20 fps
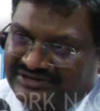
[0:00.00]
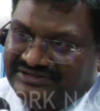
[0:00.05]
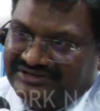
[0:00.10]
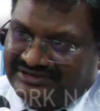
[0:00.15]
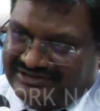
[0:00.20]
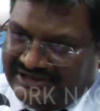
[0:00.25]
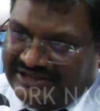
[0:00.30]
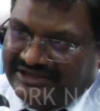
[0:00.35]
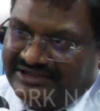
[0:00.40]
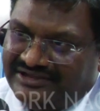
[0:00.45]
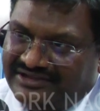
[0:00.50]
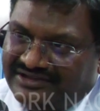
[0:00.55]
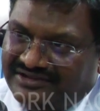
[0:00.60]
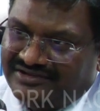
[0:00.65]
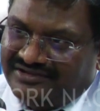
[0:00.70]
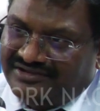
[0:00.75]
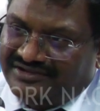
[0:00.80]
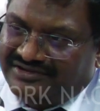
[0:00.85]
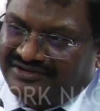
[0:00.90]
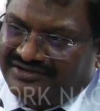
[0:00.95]
in the
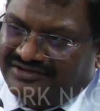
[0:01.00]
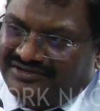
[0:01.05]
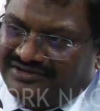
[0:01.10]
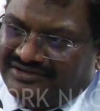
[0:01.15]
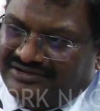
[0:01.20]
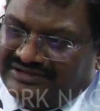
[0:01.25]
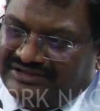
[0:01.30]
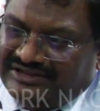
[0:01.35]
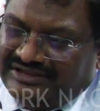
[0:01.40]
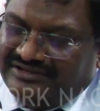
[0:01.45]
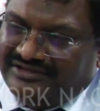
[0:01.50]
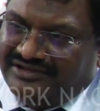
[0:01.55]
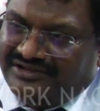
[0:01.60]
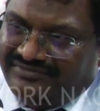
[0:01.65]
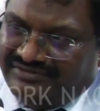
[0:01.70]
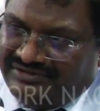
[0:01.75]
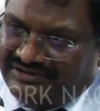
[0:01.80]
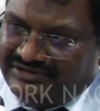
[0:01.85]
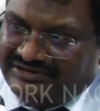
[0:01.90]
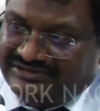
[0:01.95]
tanker, then they
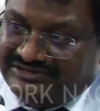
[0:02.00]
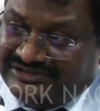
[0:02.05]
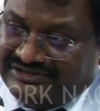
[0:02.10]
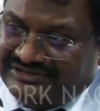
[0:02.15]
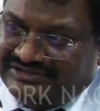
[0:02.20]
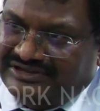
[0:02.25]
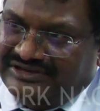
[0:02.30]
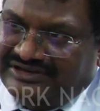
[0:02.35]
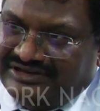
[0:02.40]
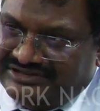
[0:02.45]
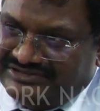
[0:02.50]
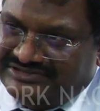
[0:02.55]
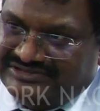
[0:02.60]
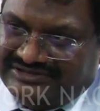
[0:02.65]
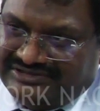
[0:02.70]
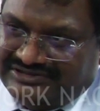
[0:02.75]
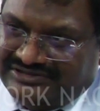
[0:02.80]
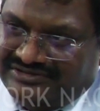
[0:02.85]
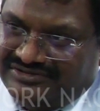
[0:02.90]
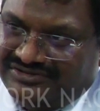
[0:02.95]
will check the
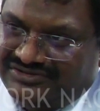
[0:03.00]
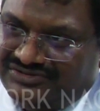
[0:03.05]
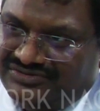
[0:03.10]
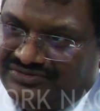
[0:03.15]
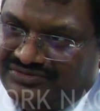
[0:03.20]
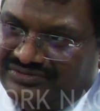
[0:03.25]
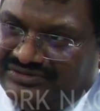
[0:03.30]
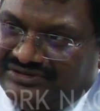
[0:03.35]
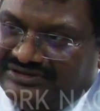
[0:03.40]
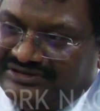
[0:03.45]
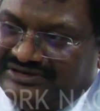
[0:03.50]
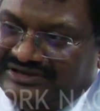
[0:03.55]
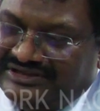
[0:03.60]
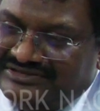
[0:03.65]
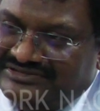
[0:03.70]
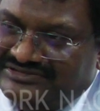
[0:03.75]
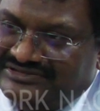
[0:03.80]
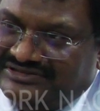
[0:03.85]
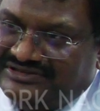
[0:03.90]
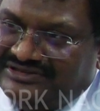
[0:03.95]
density. So the
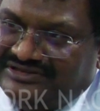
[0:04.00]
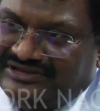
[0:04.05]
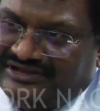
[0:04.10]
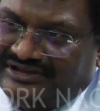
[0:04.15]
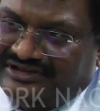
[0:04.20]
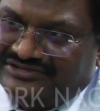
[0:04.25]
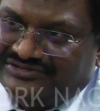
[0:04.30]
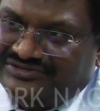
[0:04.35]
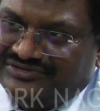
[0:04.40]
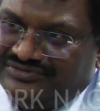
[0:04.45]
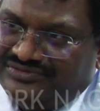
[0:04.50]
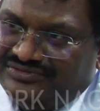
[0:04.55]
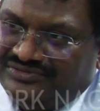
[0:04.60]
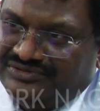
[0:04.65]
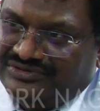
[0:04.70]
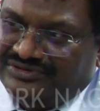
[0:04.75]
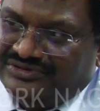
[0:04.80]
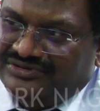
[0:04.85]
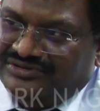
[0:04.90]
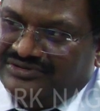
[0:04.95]
density has to
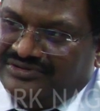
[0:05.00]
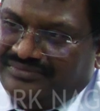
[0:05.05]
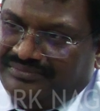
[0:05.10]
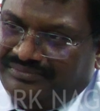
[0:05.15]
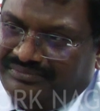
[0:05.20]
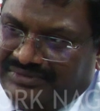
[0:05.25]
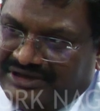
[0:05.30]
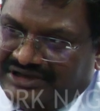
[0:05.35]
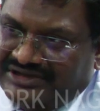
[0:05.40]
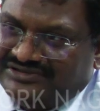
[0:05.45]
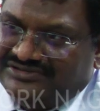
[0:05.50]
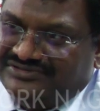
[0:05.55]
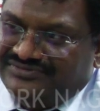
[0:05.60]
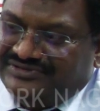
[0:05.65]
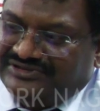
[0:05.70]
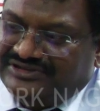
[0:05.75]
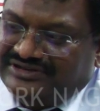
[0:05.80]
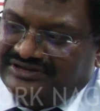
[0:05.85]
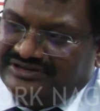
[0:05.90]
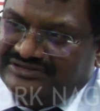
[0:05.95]
match
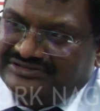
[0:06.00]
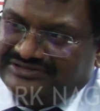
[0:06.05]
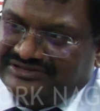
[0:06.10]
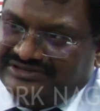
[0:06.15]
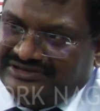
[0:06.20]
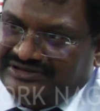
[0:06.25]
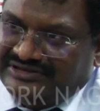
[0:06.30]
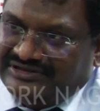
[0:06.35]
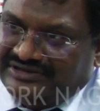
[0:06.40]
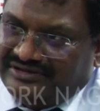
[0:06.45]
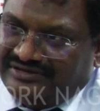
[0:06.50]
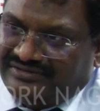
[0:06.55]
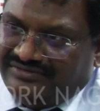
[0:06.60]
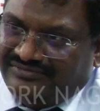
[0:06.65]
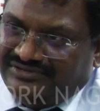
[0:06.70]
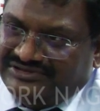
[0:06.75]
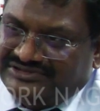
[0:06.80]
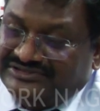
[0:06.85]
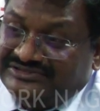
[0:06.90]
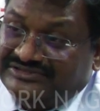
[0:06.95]
with the density
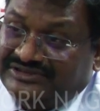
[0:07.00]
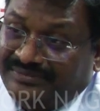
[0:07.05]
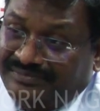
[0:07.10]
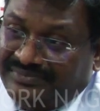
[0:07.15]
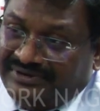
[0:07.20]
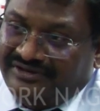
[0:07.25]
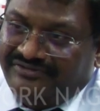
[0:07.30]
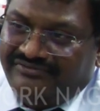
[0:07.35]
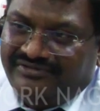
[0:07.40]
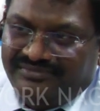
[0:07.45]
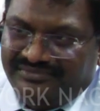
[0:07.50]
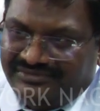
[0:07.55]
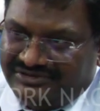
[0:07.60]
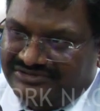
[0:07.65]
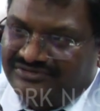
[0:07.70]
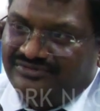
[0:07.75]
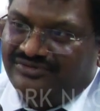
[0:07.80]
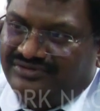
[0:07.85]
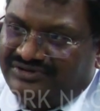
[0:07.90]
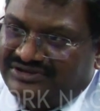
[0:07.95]
which is supplied from
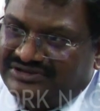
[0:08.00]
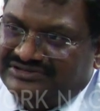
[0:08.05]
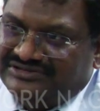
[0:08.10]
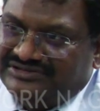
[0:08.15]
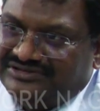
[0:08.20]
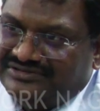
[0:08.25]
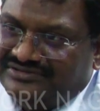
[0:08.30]
this location.